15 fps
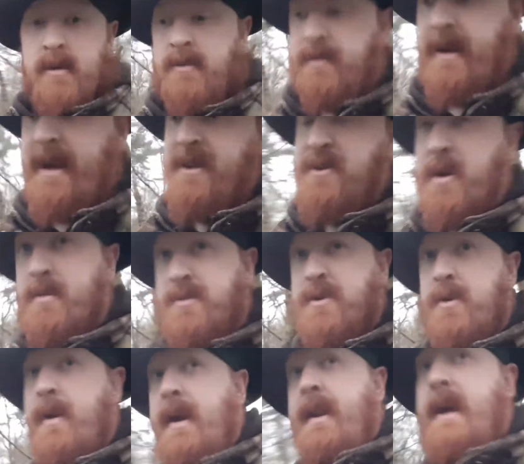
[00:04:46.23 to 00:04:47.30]
Raindrops
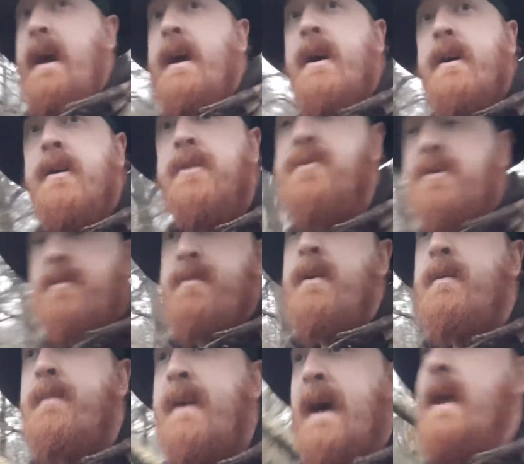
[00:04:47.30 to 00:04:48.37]
already dropping
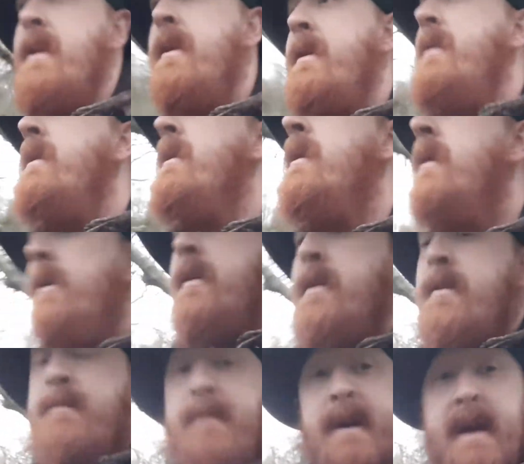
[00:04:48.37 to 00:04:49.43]
on my hand
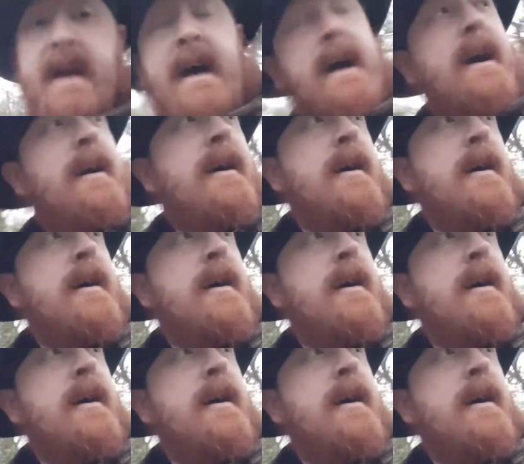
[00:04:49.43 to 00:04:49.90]
and my hat.